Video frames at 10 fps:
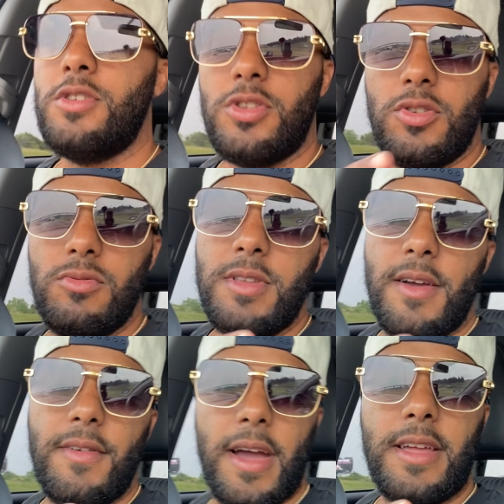You
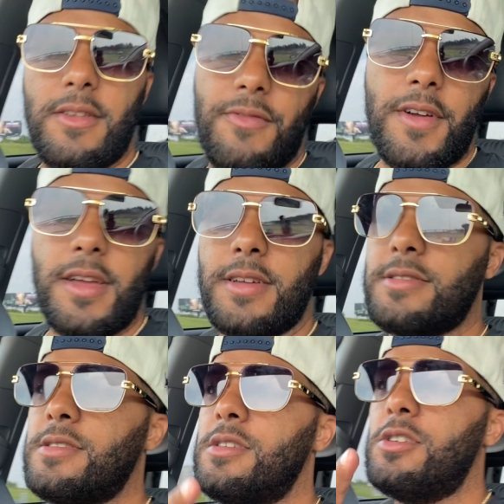Devin Haney fans
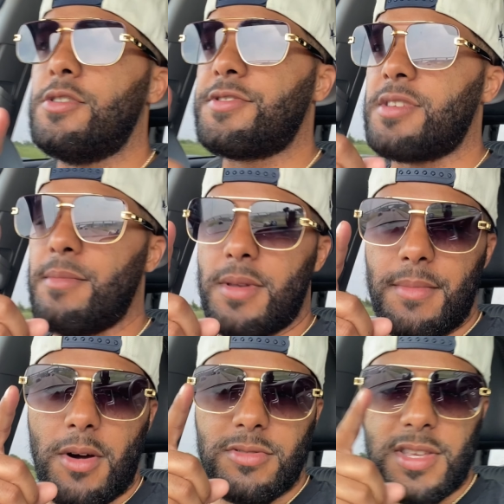are some of the
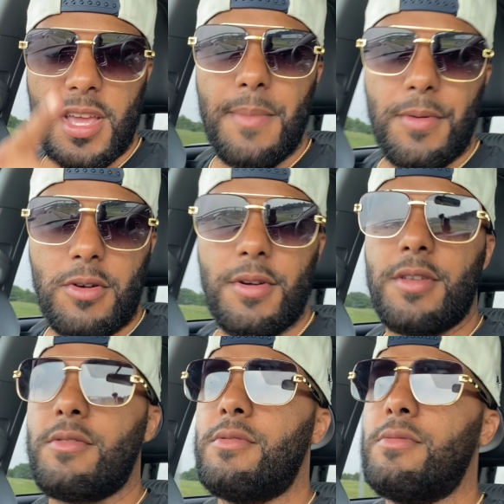most hypocritical,